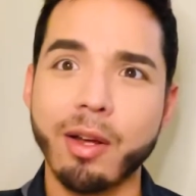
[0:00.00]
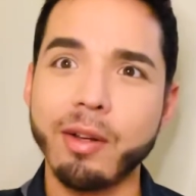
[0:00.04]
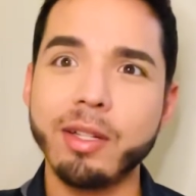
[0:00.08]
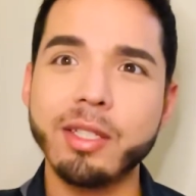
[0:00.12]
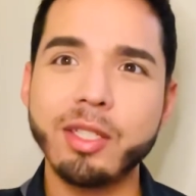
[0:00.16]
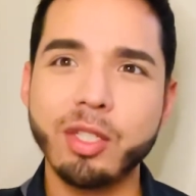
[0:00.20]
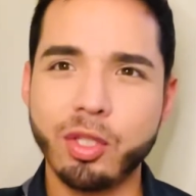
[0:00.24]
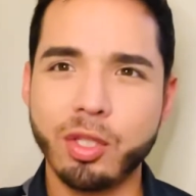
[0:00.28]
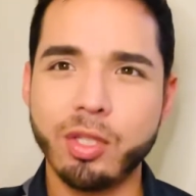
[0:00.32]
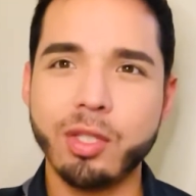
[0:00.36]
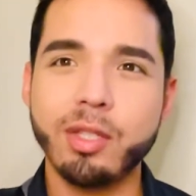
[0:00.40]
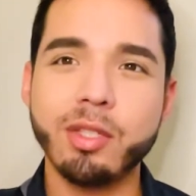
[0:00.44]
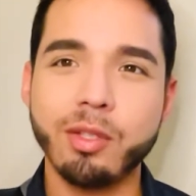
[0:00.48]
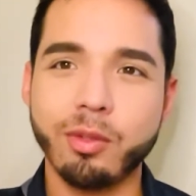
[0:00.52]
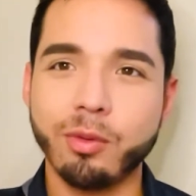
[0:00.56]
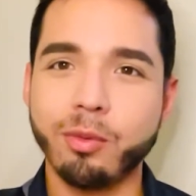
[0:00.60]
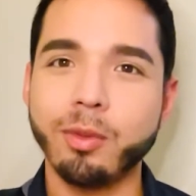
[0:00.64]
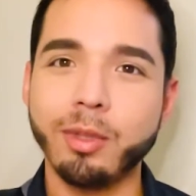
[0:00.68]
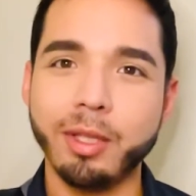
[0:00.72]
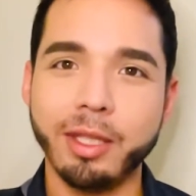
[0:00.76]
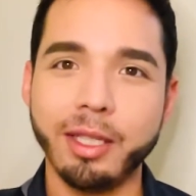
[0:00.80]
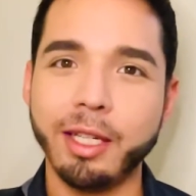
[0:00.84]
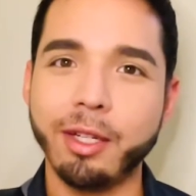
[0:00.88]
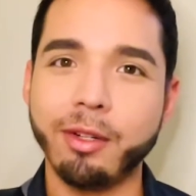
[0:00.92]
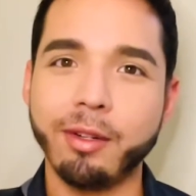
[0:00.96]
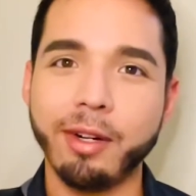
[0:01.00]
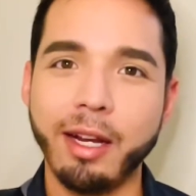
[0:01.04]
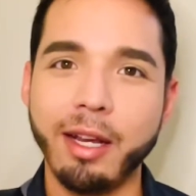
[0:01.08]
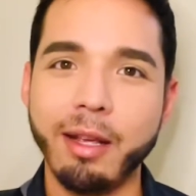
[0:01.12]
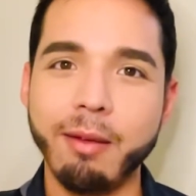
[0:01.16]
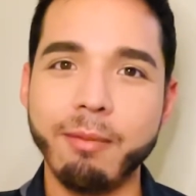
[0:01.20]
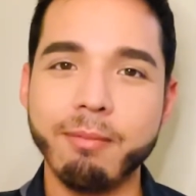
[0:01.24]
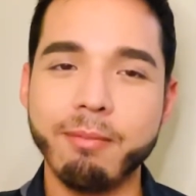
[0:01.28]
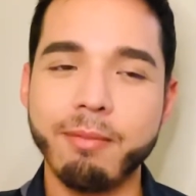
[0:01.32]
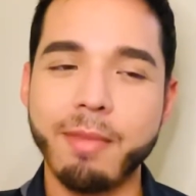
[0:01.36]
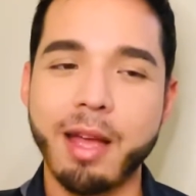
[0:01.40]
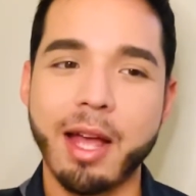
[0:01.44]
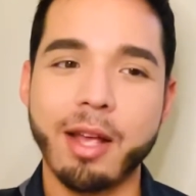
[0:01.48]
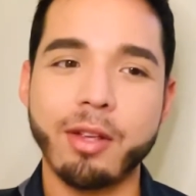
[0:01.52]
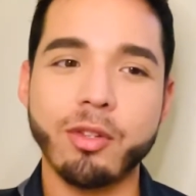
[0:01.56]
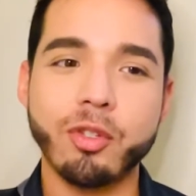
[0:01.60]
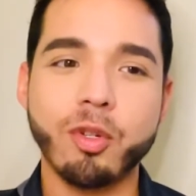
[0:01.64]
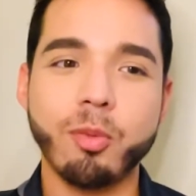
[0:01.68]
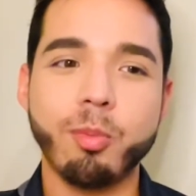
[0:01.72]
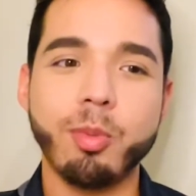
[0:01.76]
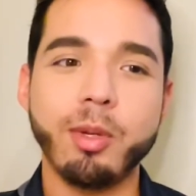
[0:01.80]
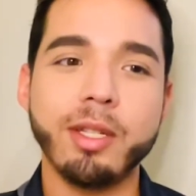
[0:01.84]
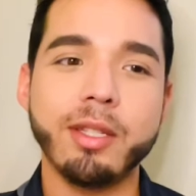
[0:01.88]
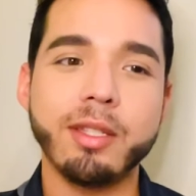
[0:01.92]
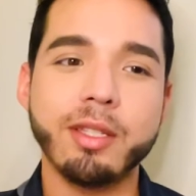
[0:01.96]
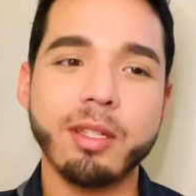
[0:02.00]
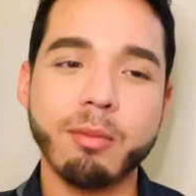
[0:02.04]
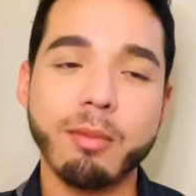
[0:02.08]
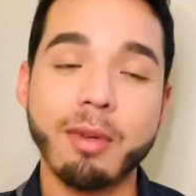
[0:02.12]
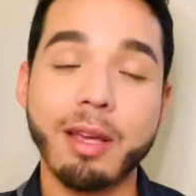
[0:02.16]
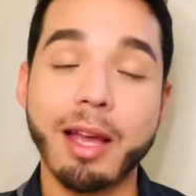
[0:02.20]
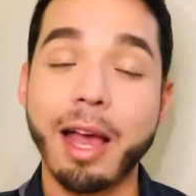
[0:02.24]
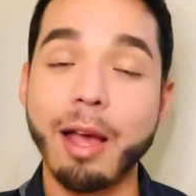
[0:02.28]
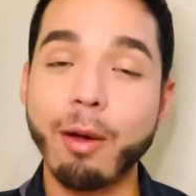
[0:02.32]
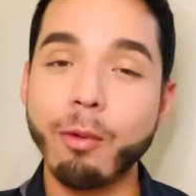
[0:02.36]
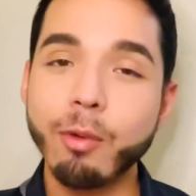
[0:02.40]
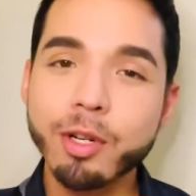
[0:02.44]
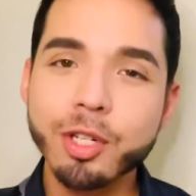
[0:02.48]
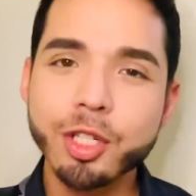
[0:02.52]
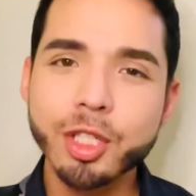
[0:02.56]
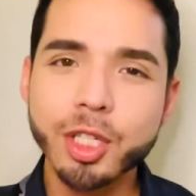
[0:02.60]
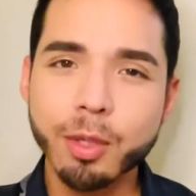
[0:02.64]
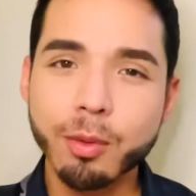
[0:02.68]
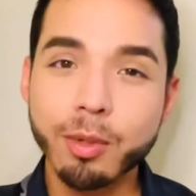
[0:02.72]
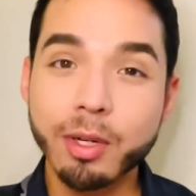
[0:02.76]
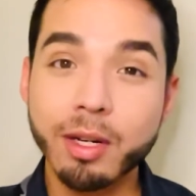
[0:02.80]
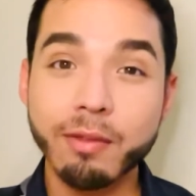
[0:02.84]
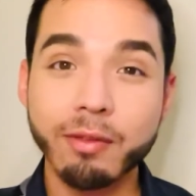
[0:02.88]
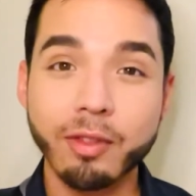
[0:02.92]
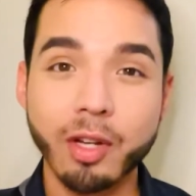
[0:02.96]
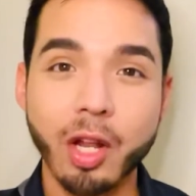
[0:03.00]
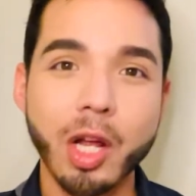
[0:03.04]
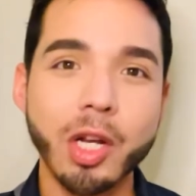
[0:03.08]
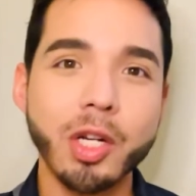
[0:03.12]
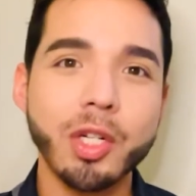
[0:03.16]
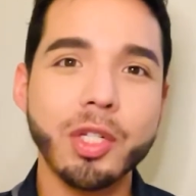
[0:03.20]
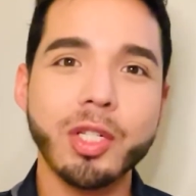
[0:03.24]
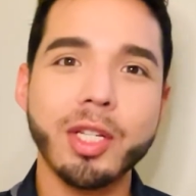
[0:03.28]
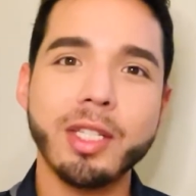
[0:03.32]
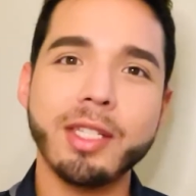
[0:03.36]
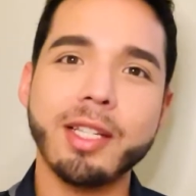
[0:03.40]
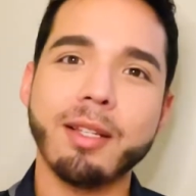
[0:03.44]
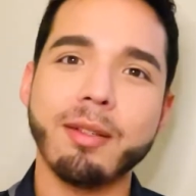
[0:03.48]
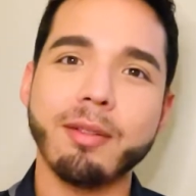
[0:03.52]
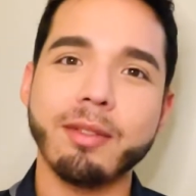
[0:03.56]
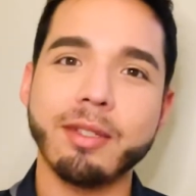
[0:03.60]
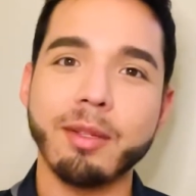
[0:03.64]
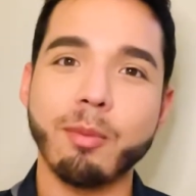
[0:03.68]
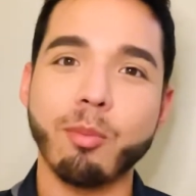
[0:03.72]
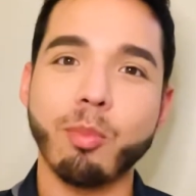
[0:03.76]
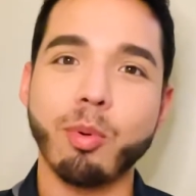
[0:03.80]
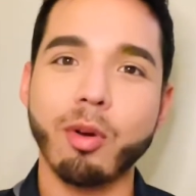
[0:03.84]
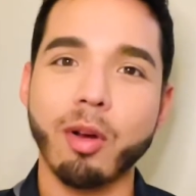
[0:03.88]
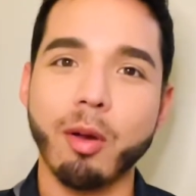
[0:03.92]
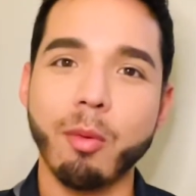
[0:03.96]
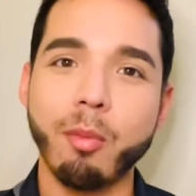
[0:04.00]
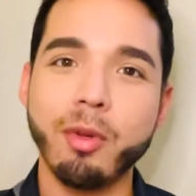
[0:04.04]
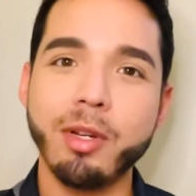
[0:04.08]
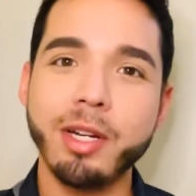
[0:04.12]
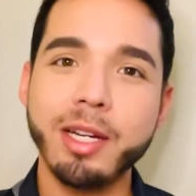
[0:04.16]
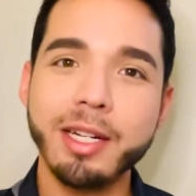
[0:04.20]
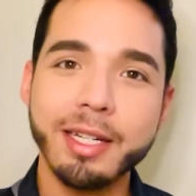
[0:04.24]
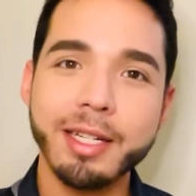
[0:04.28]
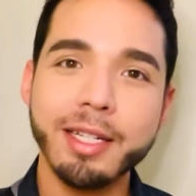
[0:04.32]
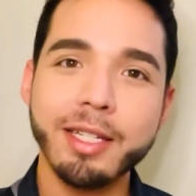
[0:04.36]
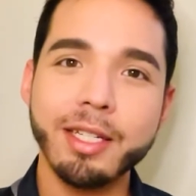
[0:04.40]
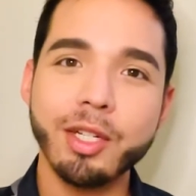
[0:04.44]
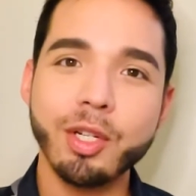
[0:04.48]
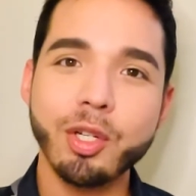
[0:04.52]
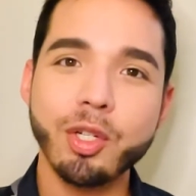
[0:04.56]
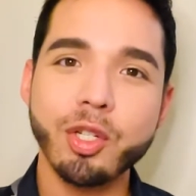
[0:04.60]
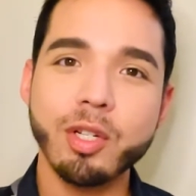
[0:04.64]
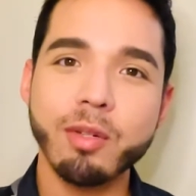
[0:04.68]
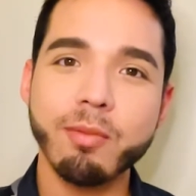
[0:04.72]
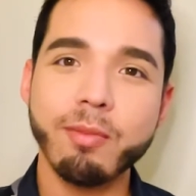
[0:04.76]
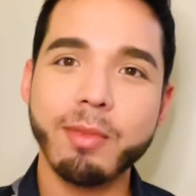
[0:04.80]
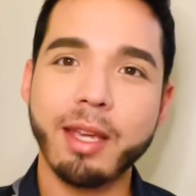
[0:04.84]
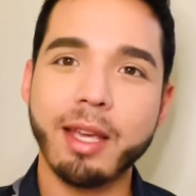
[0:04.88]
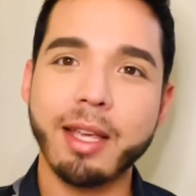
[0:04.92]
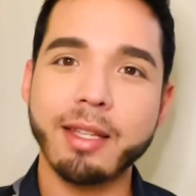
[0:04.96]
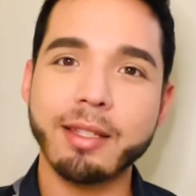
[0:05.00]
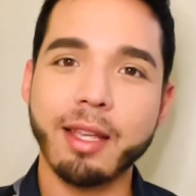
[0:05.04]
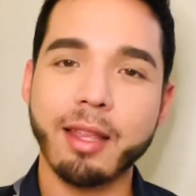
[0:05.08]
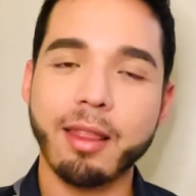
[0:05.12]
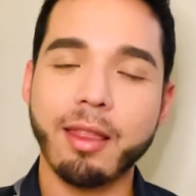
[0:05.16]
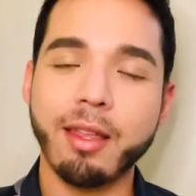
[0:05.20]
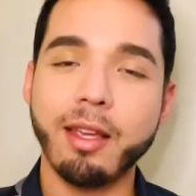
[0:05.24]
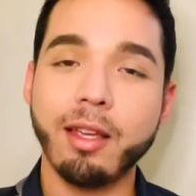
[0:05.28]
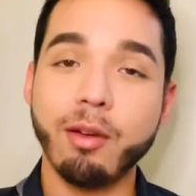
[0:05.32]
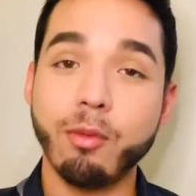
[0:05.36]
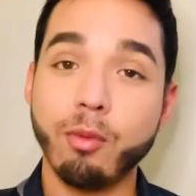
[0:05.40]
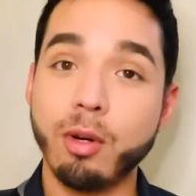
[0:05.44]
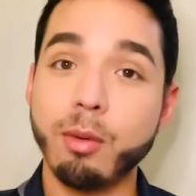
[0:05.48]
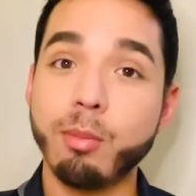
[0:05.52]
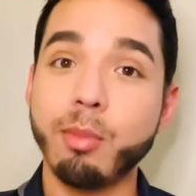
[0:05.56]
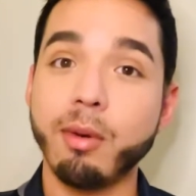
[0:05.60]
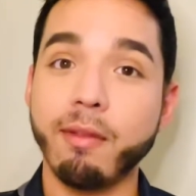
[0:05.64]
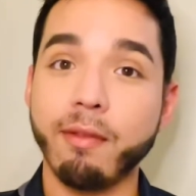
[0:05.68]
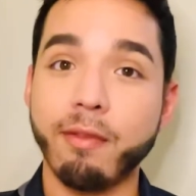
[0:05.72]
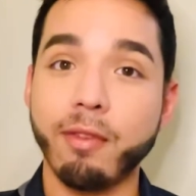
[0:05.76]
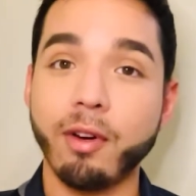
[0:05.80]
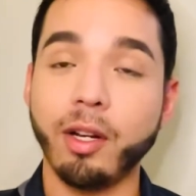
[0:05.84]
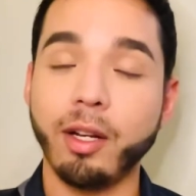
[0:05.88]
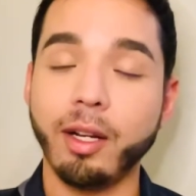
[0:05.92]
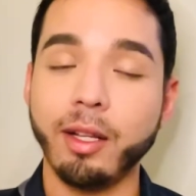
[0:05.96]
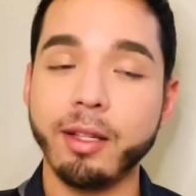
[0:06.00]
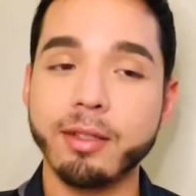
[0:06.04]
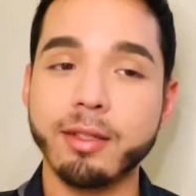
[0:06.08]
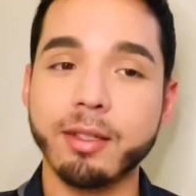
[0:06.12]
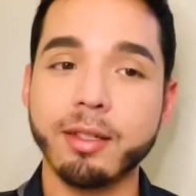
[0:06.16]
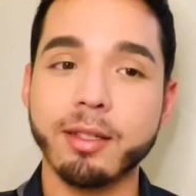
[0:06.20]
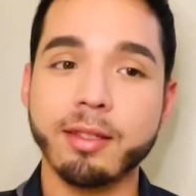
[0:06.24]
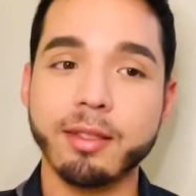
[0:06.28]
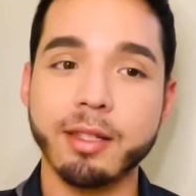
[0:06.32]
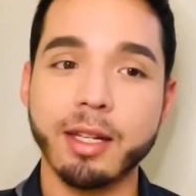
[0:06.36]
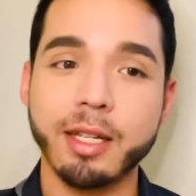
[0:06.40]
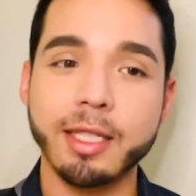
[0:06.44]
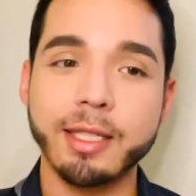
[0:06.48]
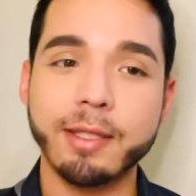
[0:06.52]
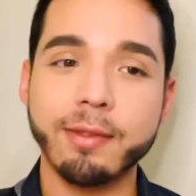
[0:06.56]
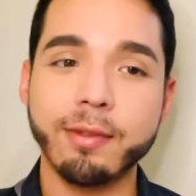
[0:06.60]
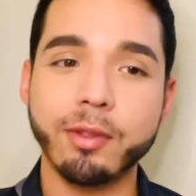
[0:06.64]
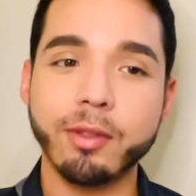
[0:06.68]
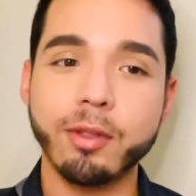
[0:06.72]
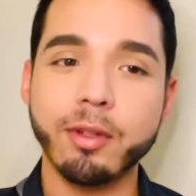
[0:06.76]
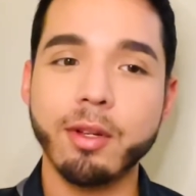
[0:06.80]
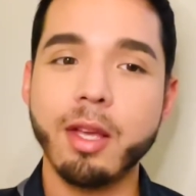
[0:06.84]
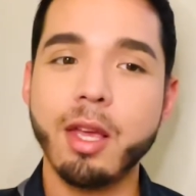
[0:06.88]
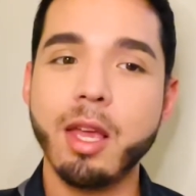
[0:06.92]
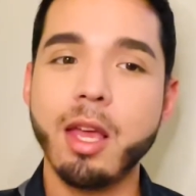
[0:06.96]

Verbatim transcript: It's just a really great masterpiece to me. I wish they would have launched this as a permanent edition, because I think it would have been fairly successful.